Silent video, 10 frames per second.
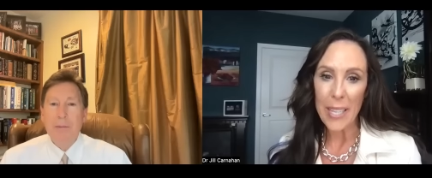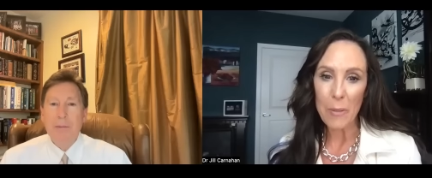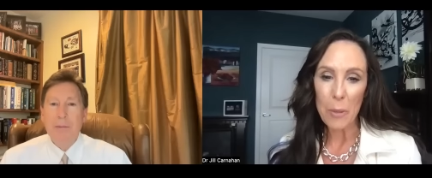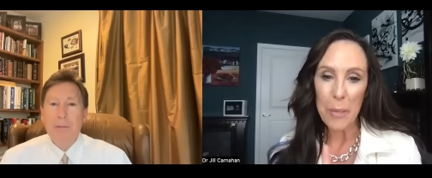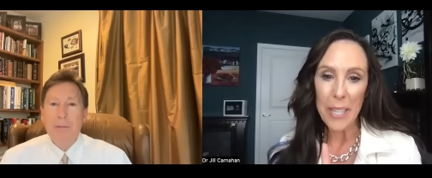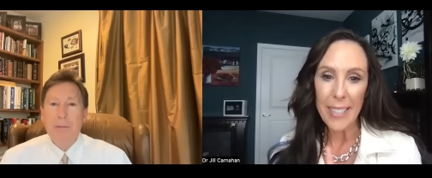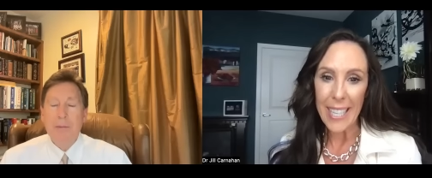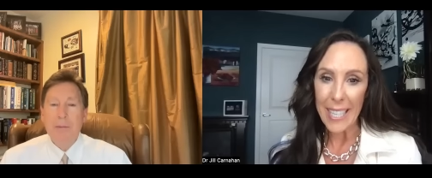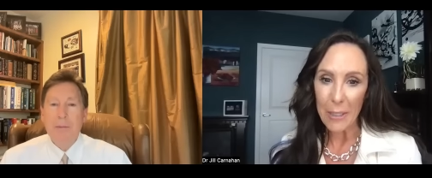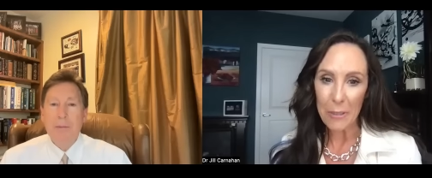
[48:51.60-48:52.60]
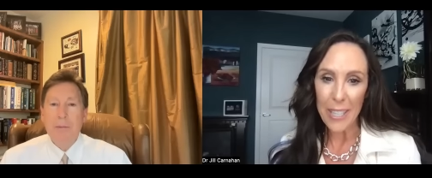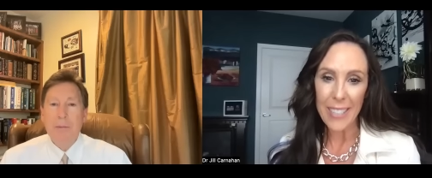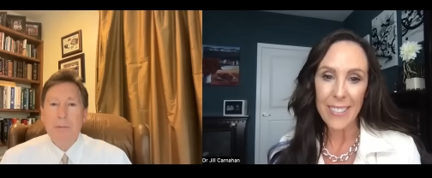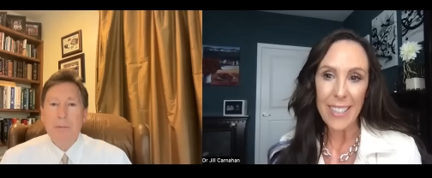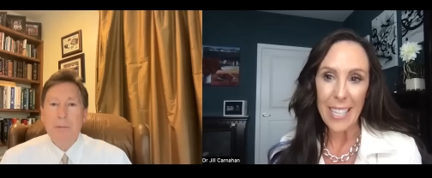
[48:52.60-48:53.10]
Speaker 1: and repeat the
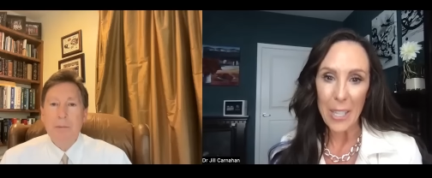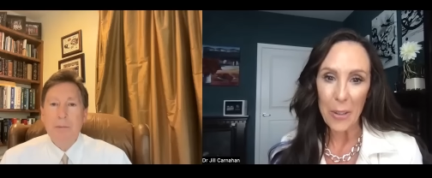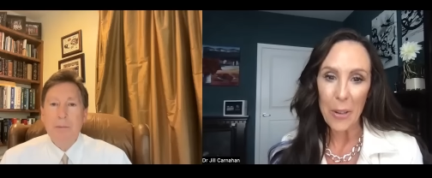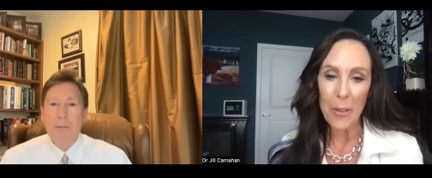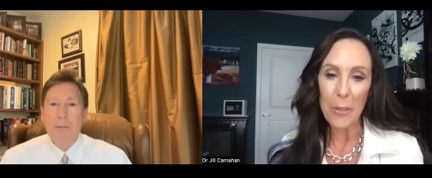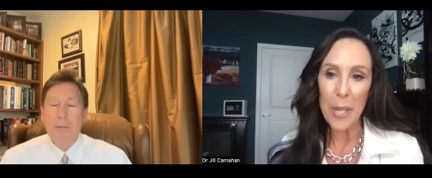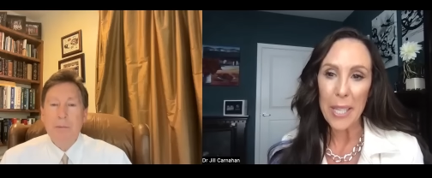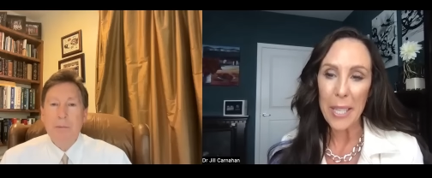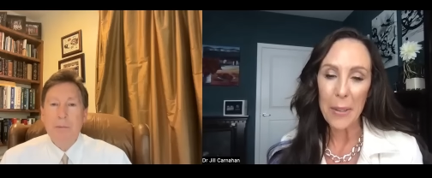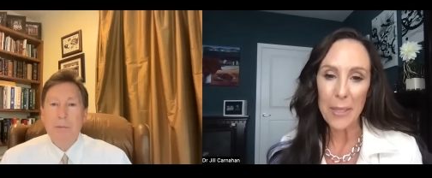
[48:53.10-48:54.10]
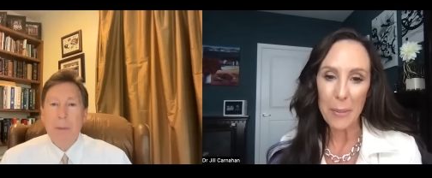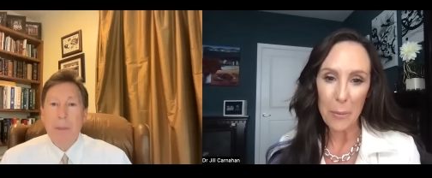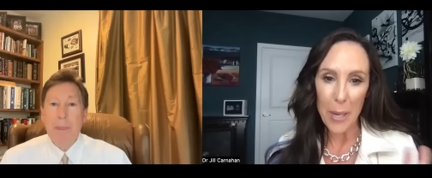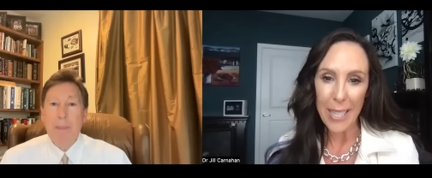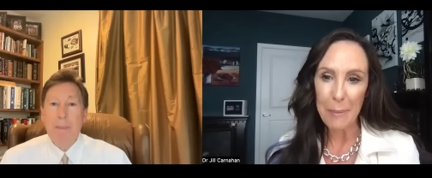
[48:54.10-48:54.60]
KetoFlex and then your own
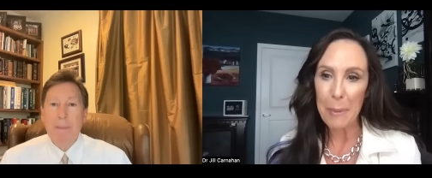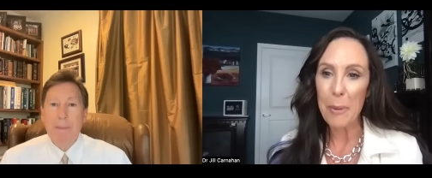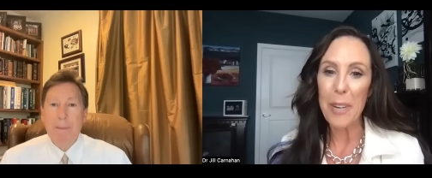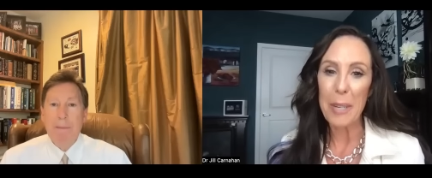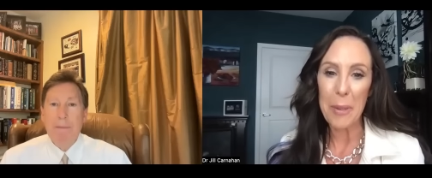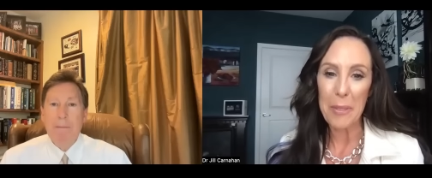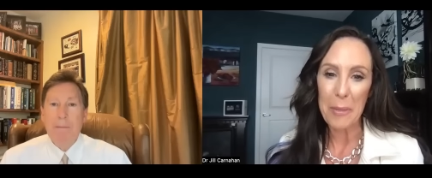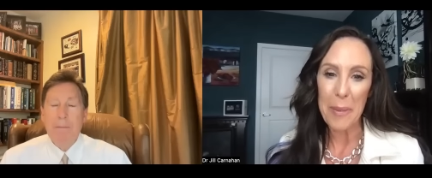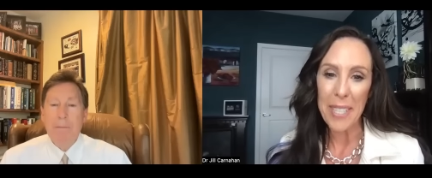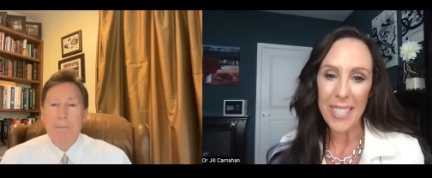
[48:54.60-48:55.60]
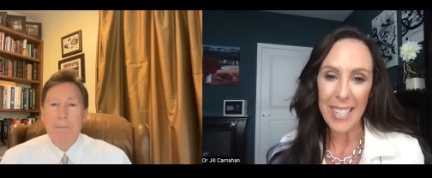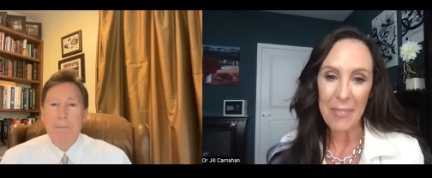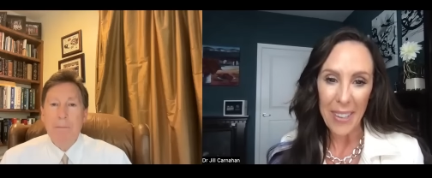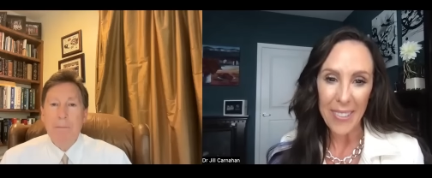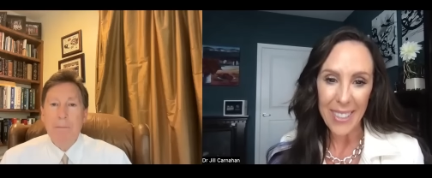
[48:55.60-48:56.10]
ReCODE. Where can people find more
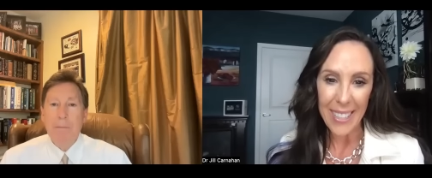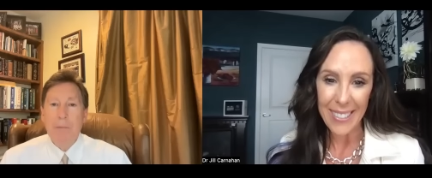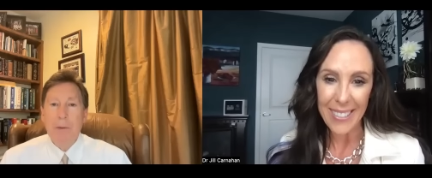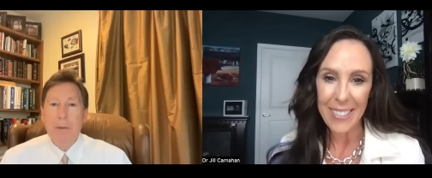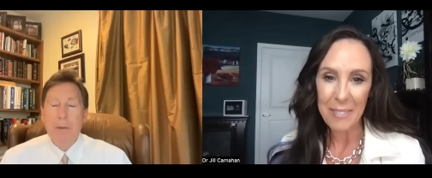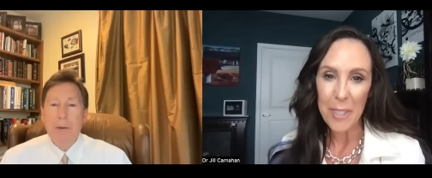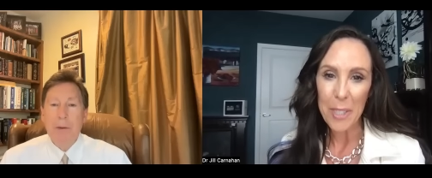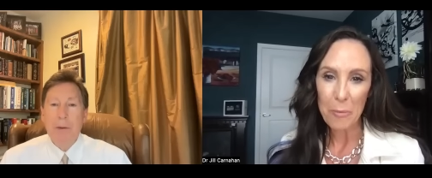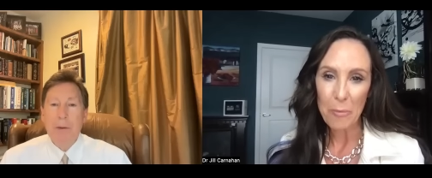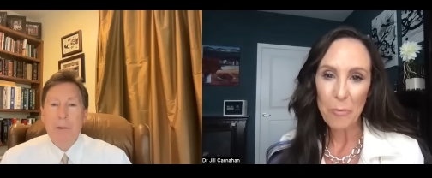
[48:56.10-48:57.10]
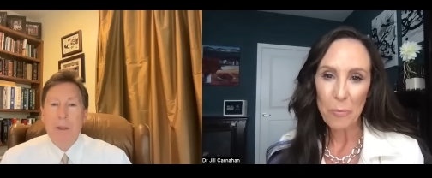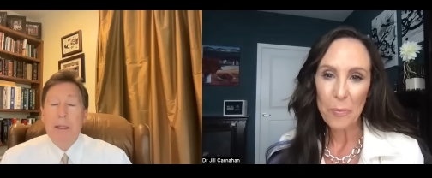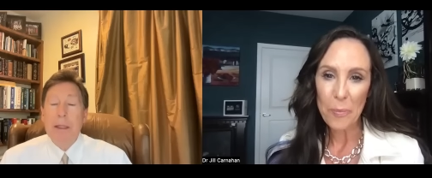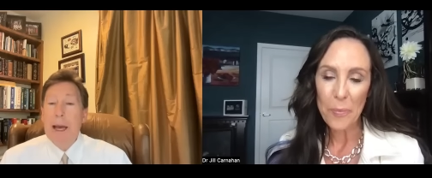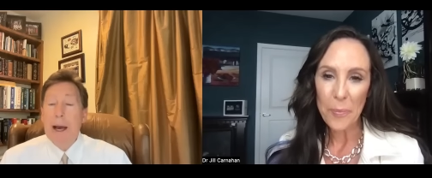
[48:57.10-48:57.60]
information about this?
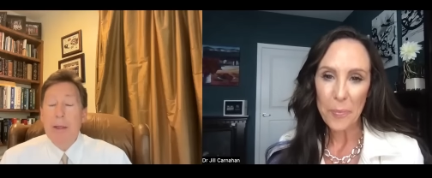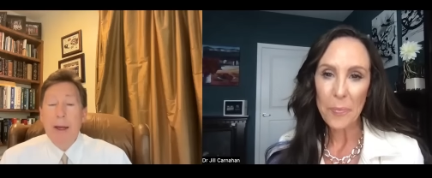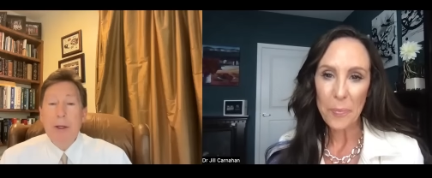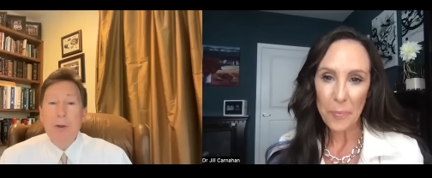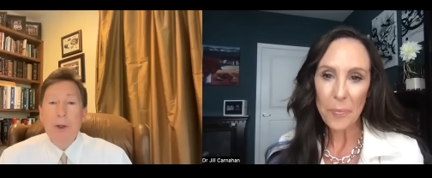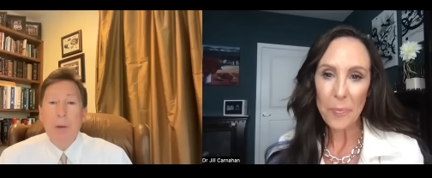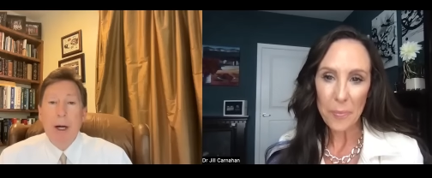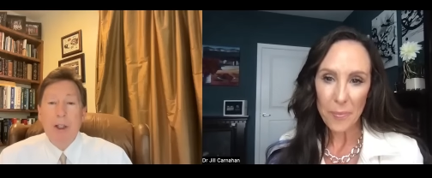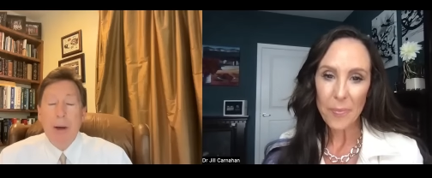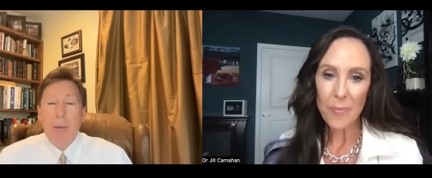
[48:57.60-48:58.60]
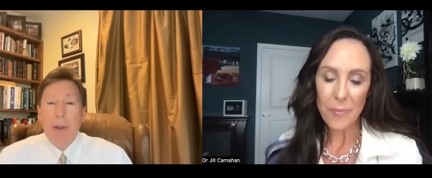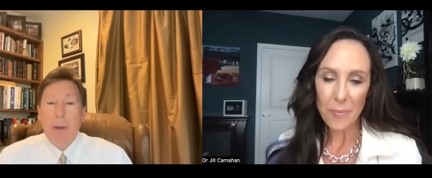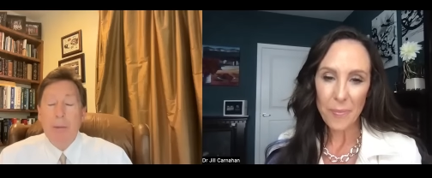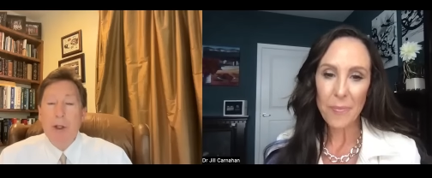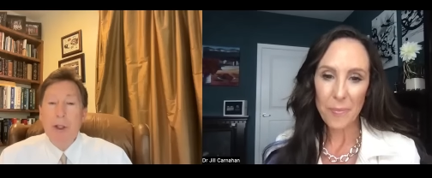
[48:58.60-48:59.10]
Speaker 2: Yeah, thank you so much. I really
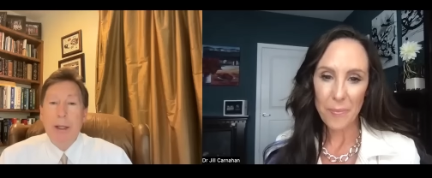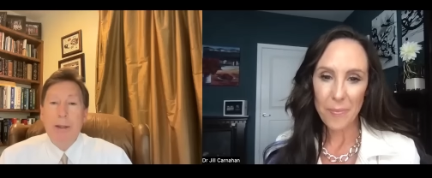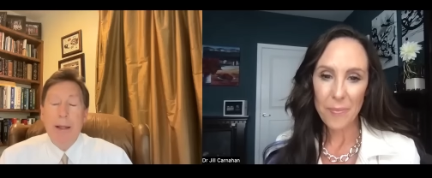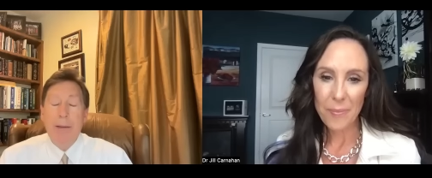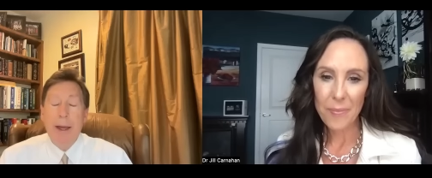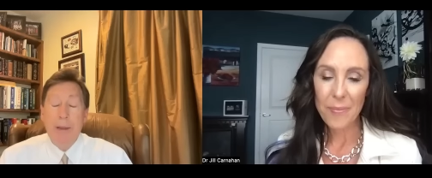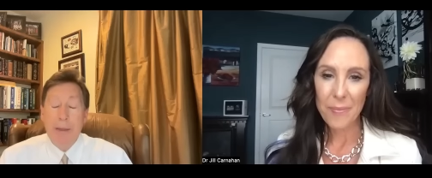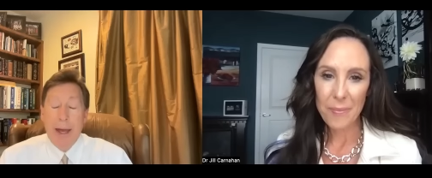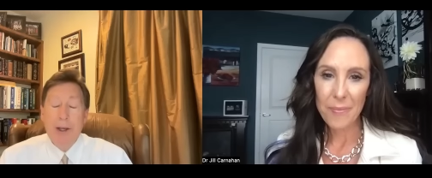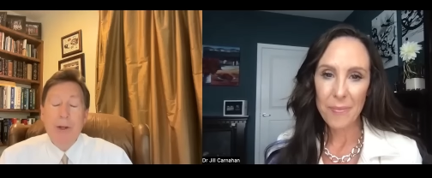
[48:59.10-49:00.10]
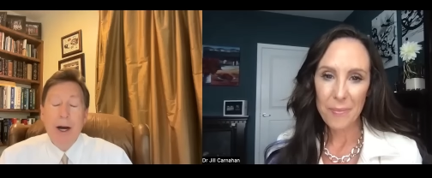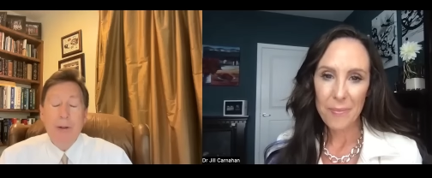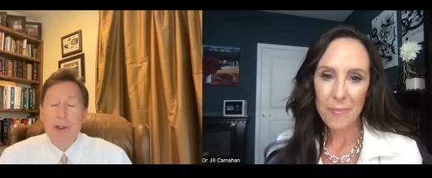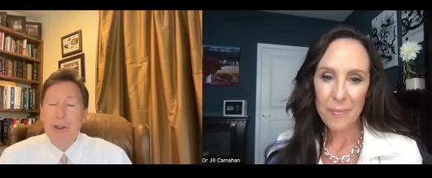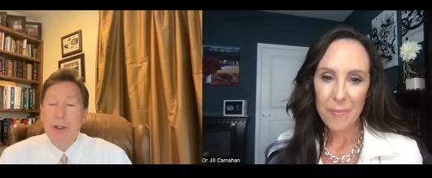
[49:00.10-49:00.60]
appreciate that. And thank you,
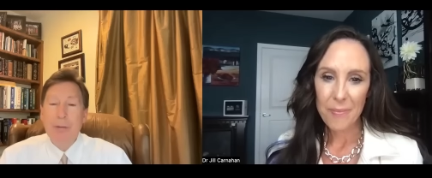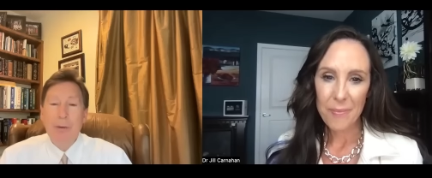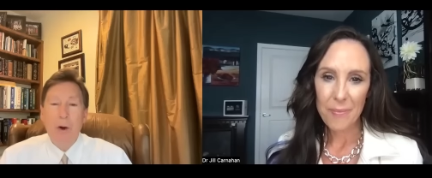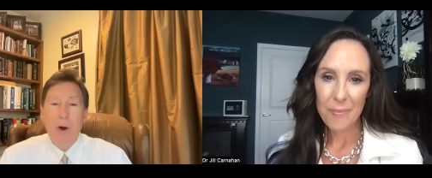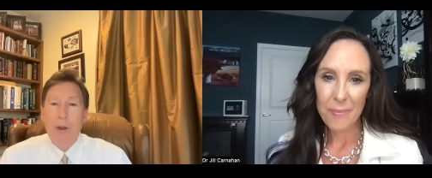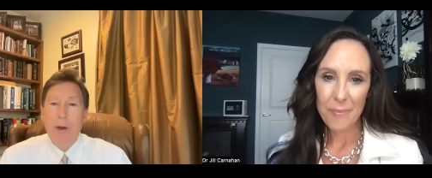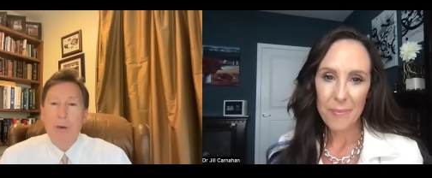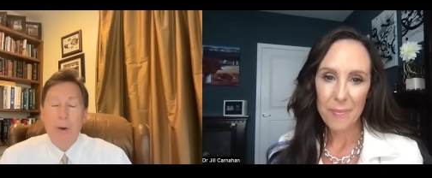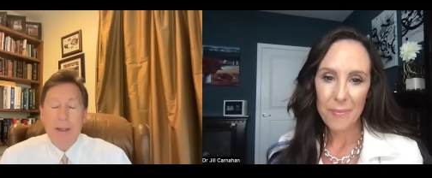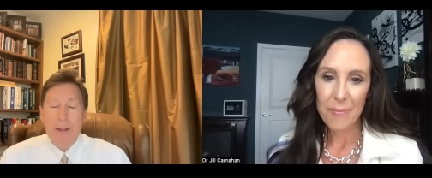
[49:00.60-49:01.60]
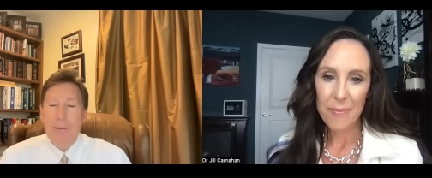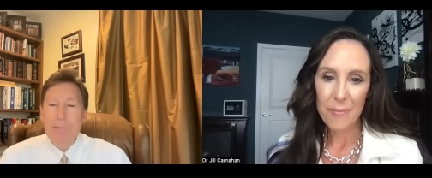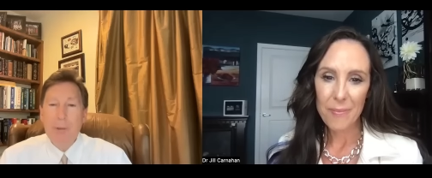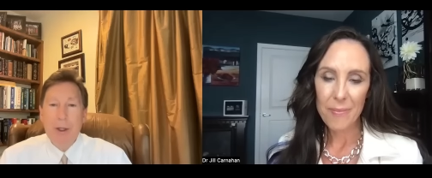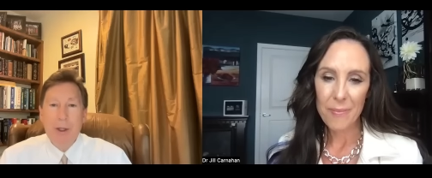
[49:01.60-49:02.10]
Dr. Jill, for all the great
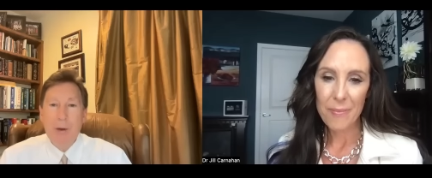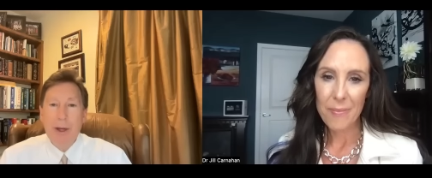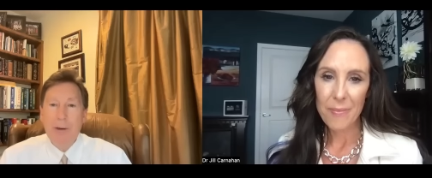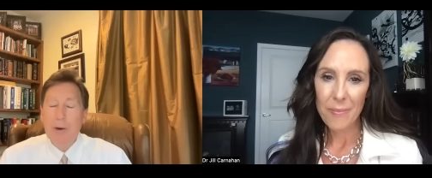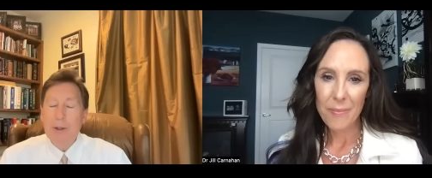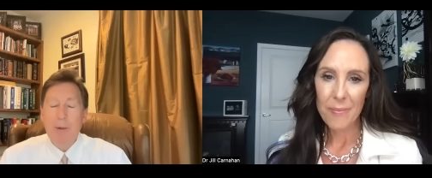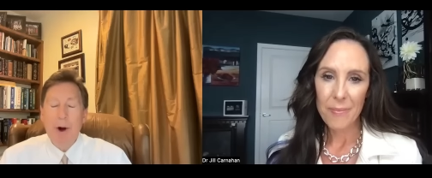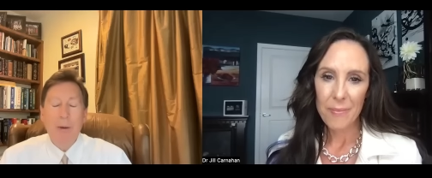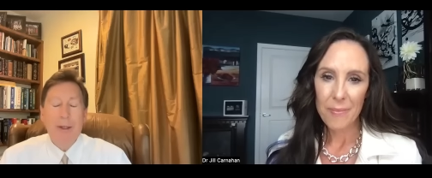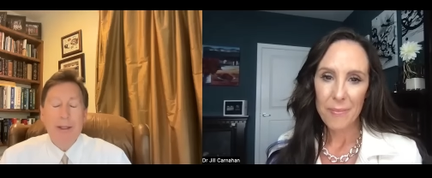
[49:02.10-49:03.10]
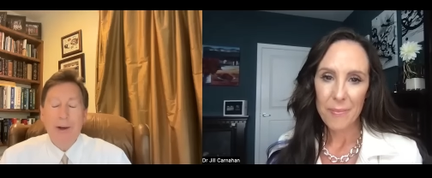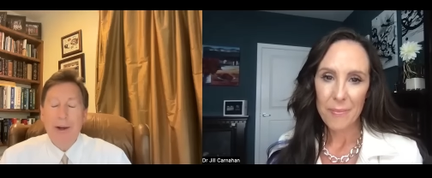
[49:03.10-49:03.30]
stuff you've been doing. Of course, I'm always hearing